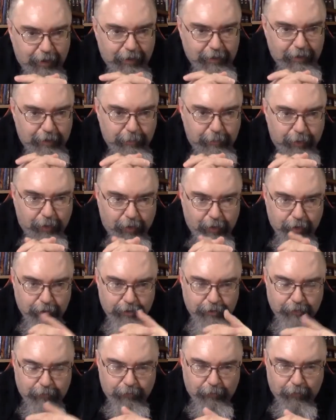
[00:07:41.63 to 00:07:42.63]

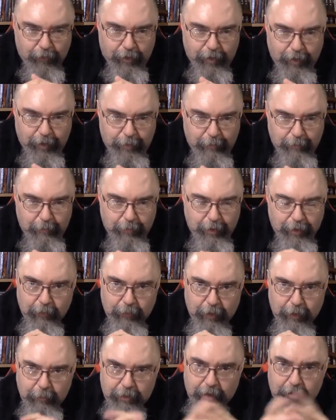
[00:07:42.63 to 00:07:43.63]
departs from,
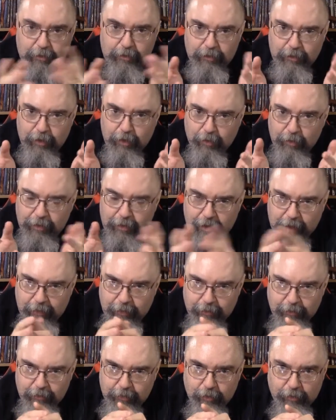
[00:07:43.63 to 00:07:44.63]
because you know
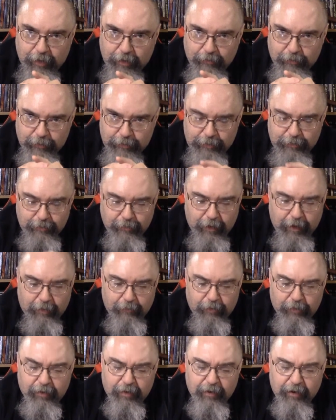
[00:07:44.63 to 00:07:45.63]
there's no levels in
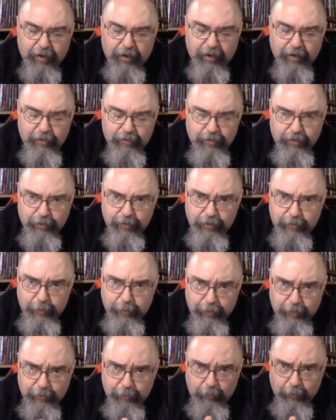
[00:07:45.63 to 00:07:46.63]
traveler and there's no
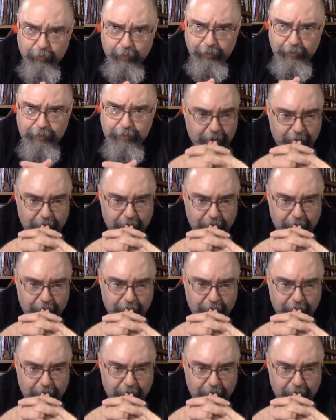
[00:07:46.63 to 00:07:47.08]
experience points,